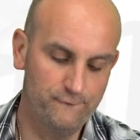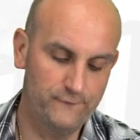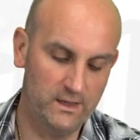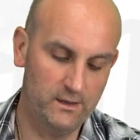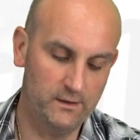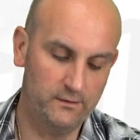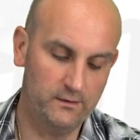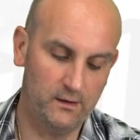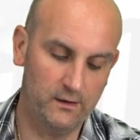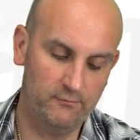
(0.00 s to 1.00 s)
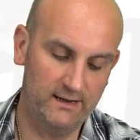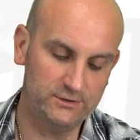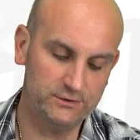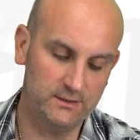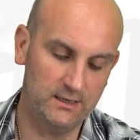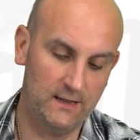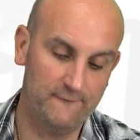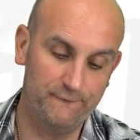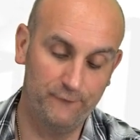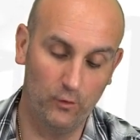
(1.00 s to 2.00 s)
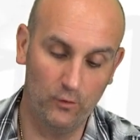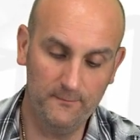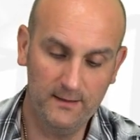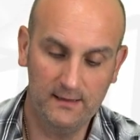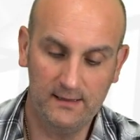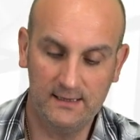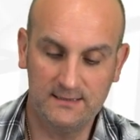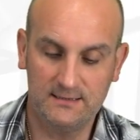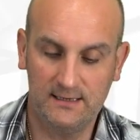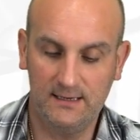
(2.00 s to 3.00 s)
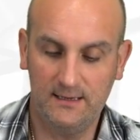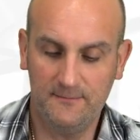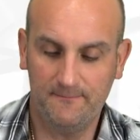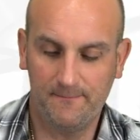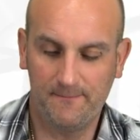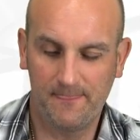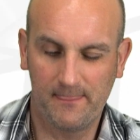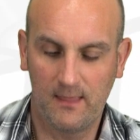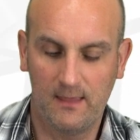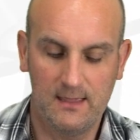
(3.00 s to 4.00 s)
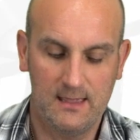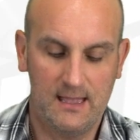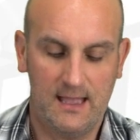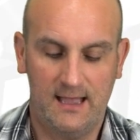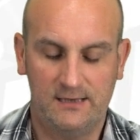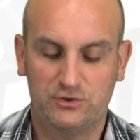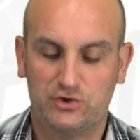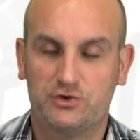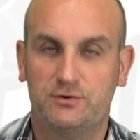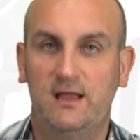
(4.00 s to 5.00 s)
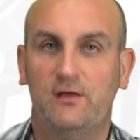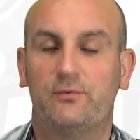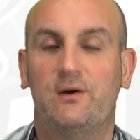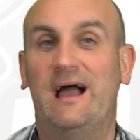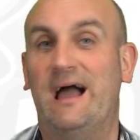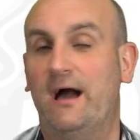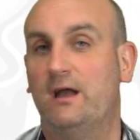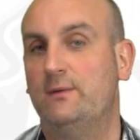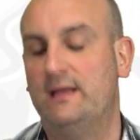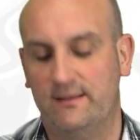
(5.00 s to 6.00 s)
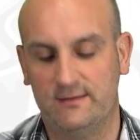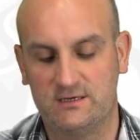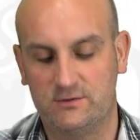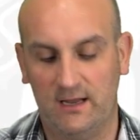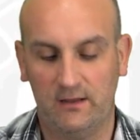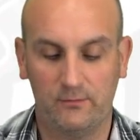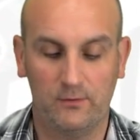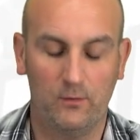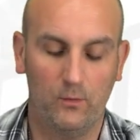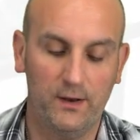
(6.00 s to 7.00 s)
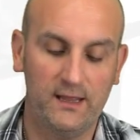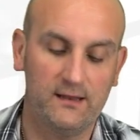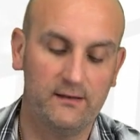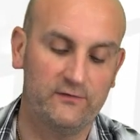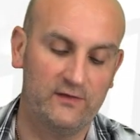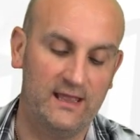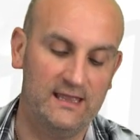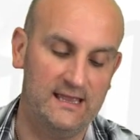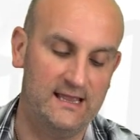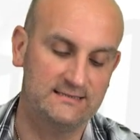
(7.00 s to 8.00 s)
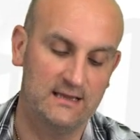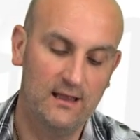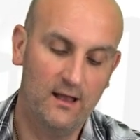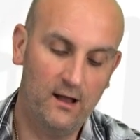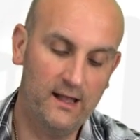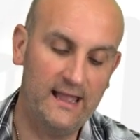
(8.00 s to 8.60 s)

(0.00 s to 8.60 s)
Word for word: Uh, direction, uh, form is linear and strength. Well, how do we get the strength? Well, what I can say is I